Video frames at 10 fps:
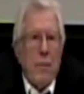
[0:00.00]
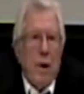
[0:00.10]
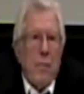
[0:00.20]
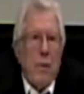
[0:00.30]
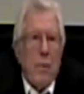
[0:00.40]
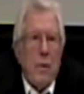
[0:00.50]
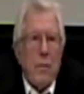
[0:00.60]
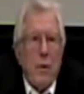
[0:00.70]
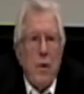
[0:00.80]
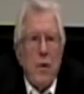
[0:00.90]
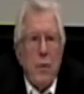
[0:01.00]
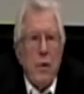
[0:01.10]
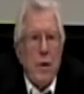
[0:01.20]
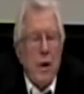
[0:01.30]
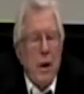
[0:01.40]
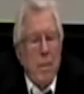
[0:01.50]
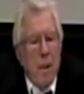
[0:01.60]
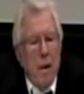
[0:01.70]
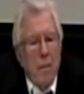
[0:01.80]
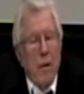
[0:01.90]
Frankfurt was a very Jewish city,
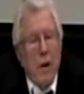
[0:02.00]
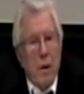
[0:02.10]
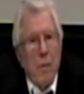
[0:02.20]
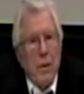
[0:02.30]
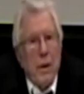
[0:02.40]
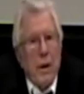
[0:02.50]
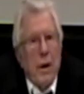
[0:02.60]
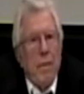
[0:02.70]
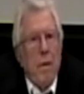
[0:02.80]
very liberal city.